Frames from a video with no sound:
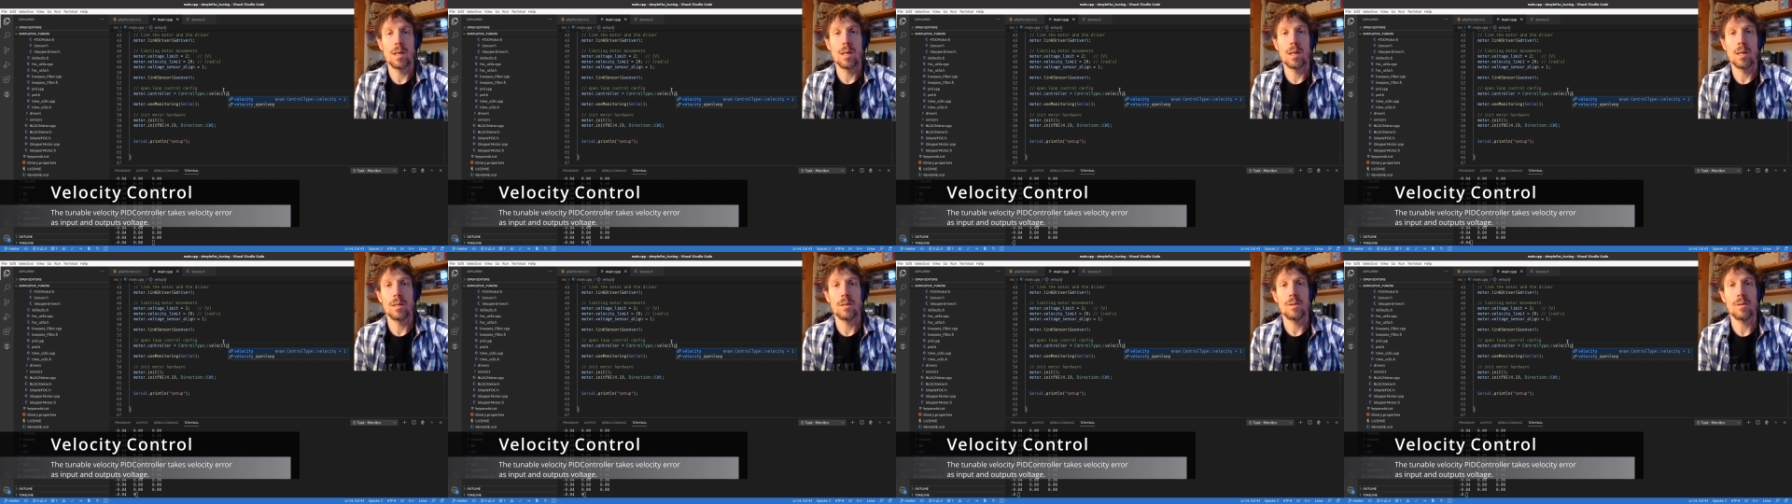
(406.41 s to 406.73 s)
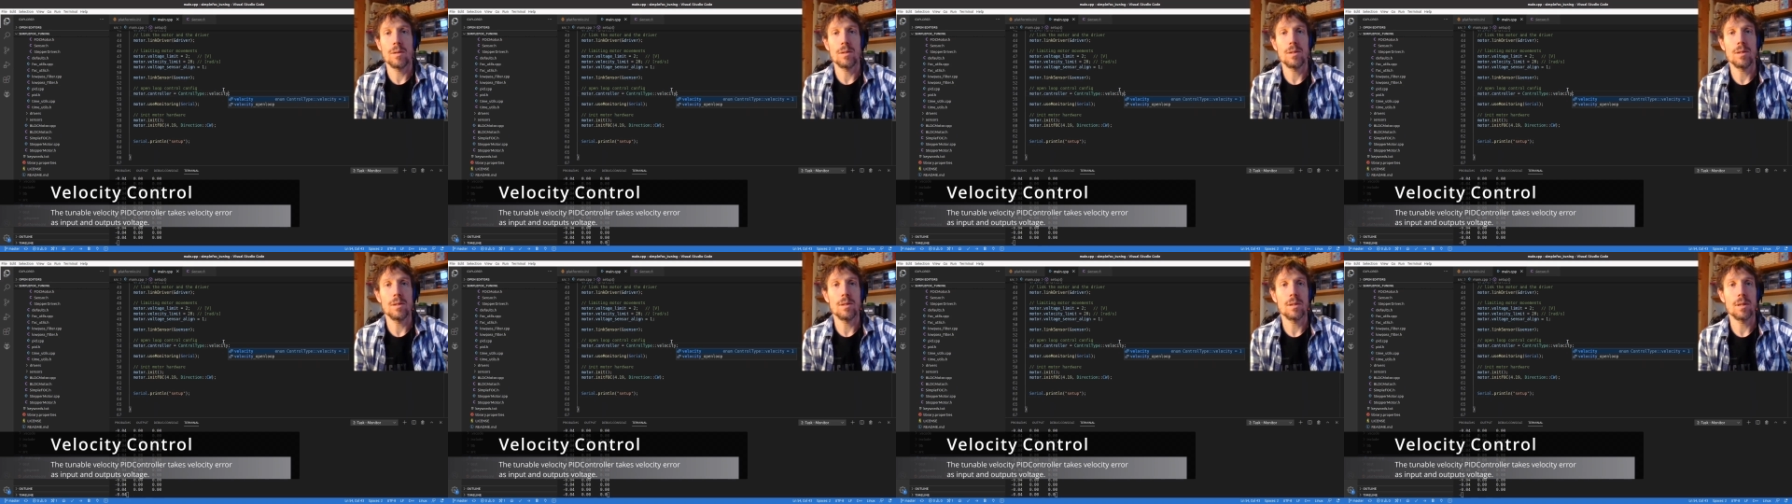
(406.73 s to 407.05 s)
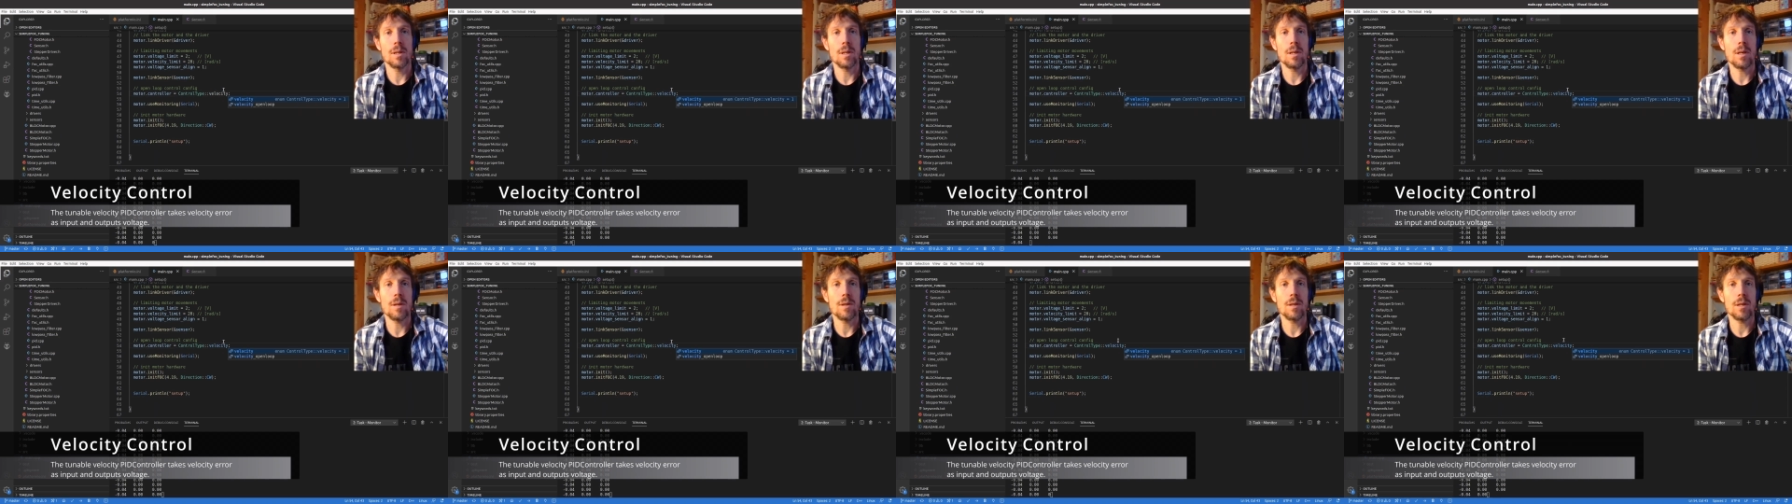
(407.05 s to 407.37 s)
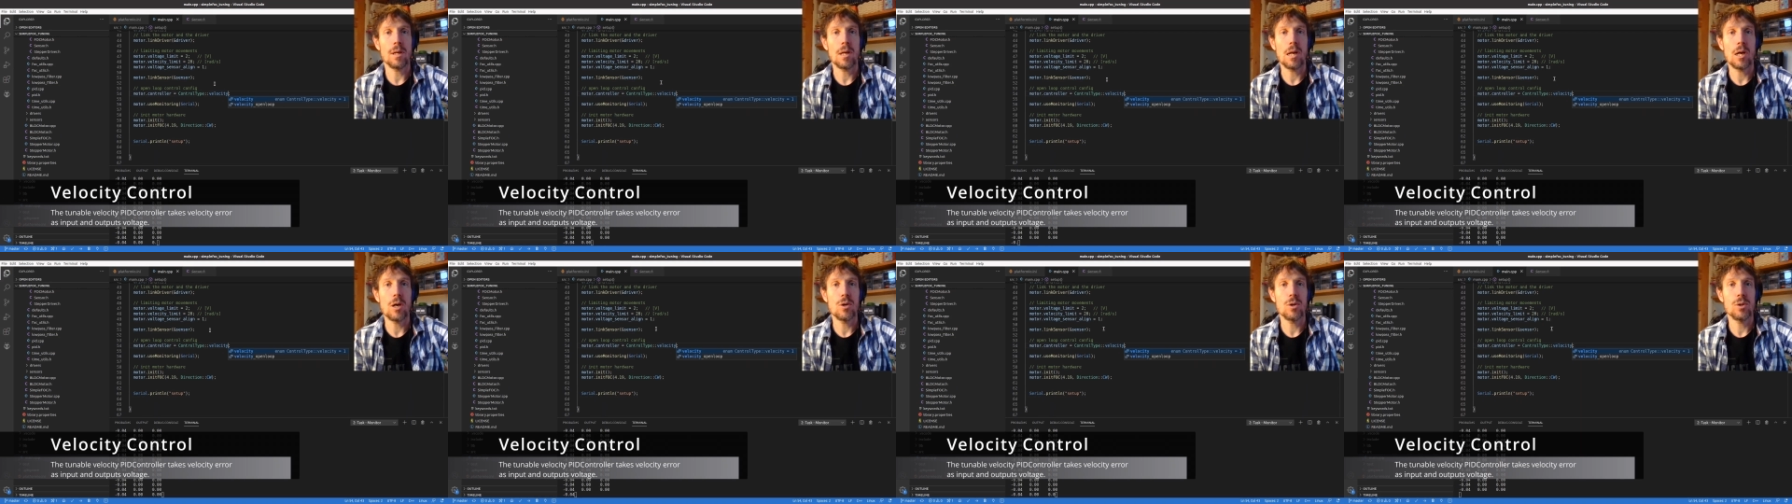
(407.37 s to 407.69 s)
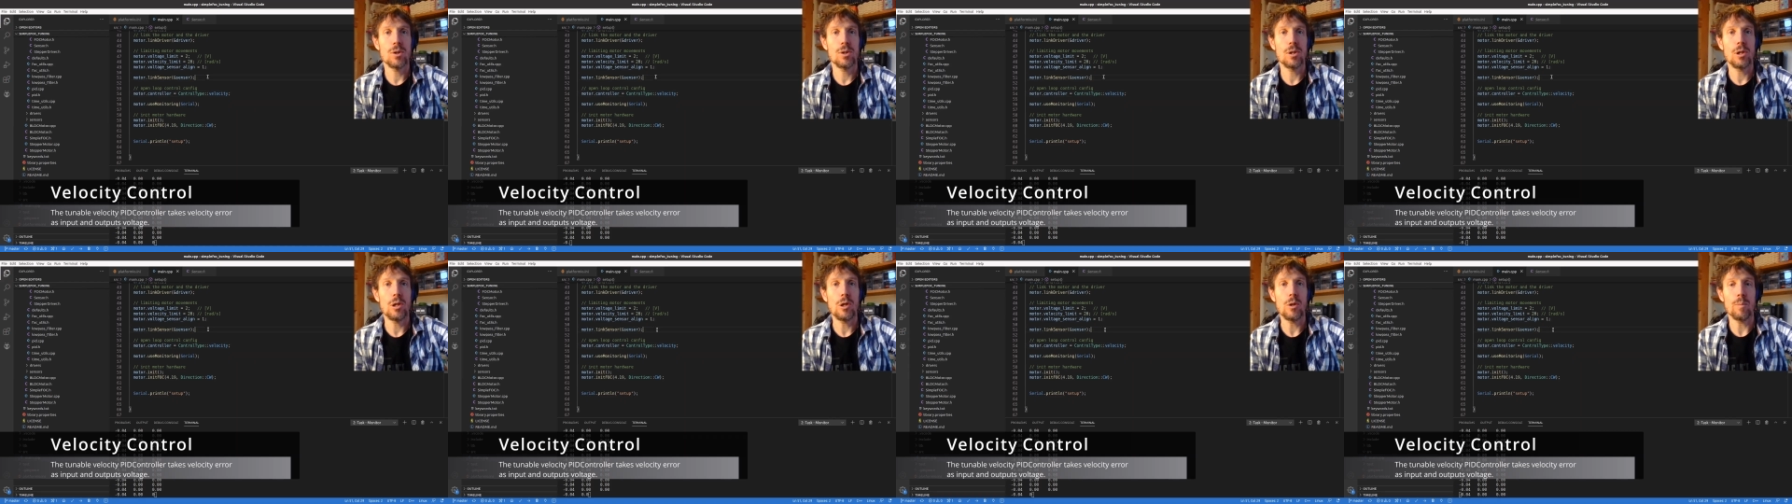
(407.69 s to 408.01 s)
So this is another
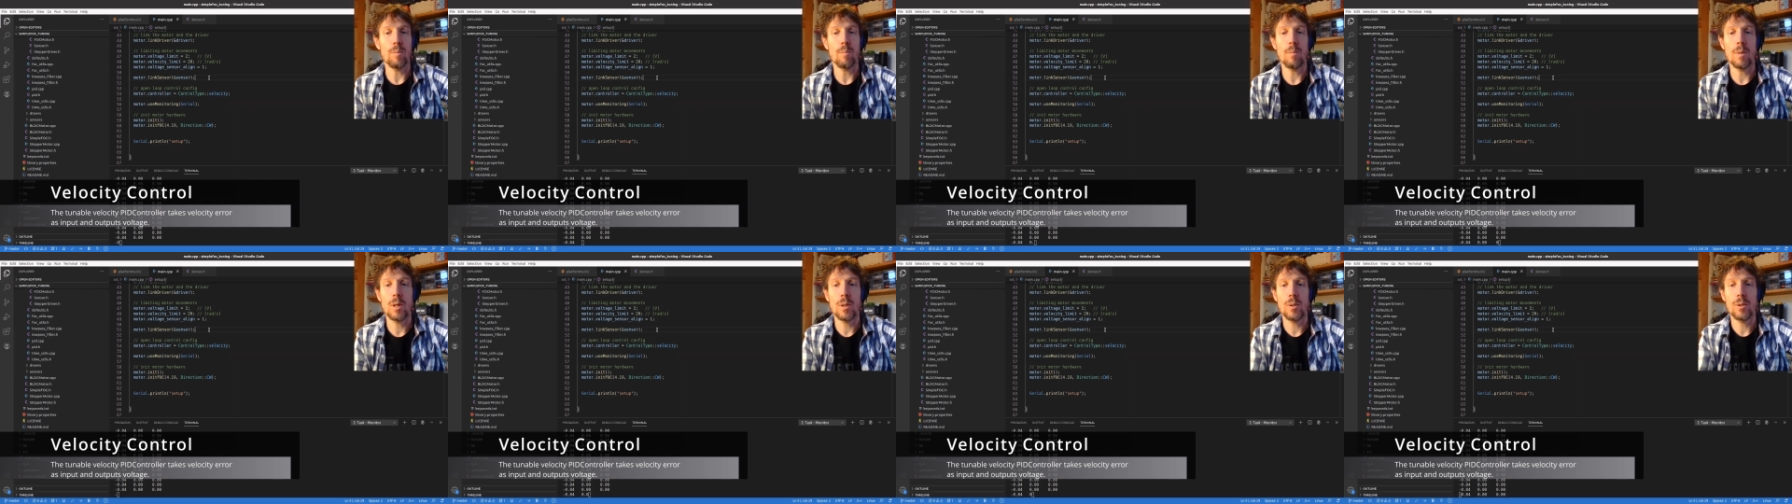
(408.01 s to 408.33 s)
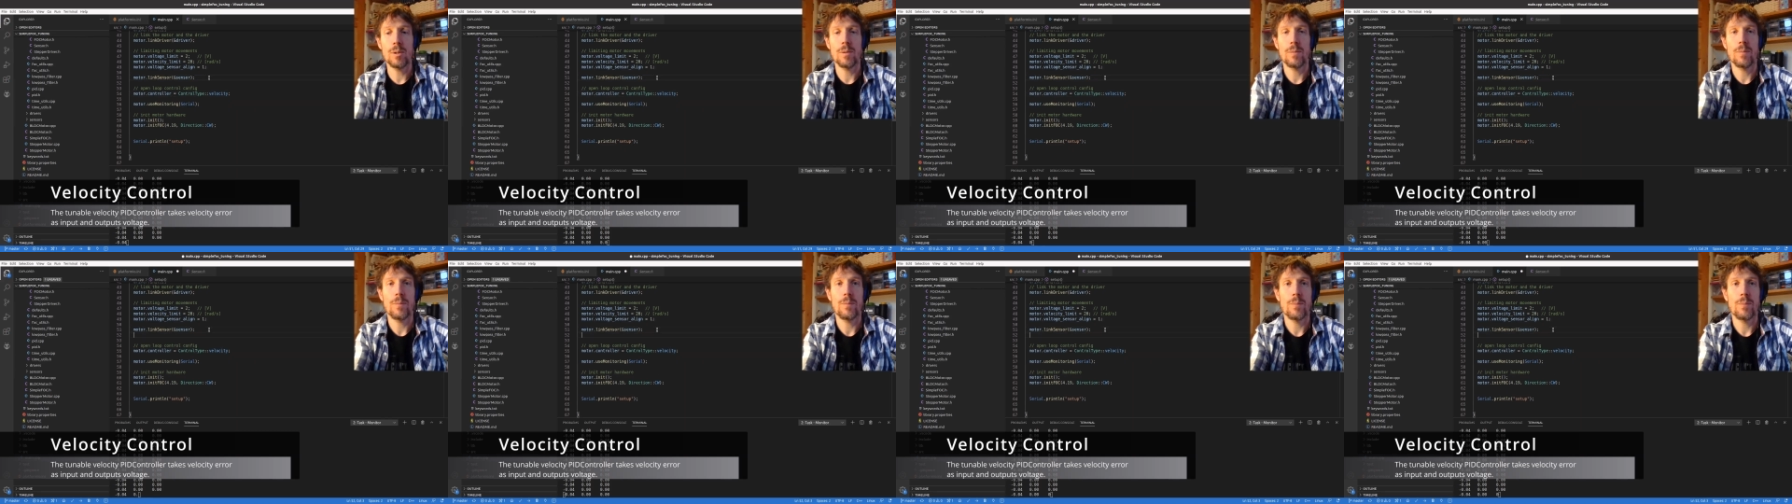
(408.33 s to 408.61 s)
closed loop mode.